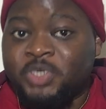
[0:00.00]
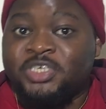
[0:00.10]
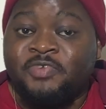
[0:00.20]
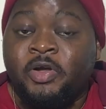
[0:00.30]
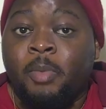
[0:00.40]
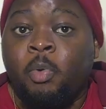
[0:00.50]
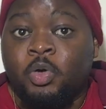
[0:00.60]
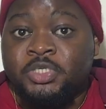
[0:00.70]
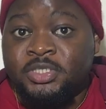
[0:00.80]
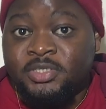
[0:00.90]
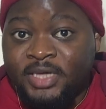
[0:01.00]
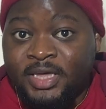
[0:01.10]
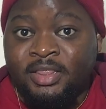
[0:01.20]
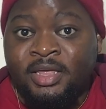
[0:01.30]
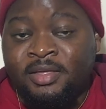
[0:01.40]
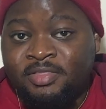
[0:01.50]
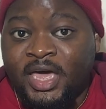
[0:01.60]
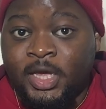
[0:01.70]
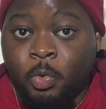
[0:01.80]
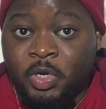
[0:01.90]
which is very important in
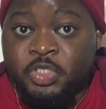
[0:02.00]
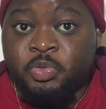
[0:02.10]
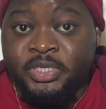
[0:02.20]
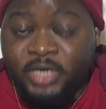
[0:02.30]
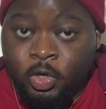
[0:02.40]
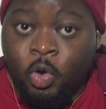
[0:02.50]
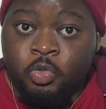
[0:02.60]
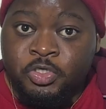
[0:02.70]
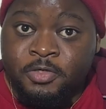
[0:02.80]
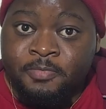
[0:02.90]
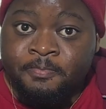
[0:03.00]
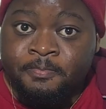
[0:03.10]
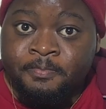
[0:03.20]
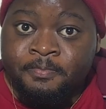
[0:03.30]
the Edo history and culture.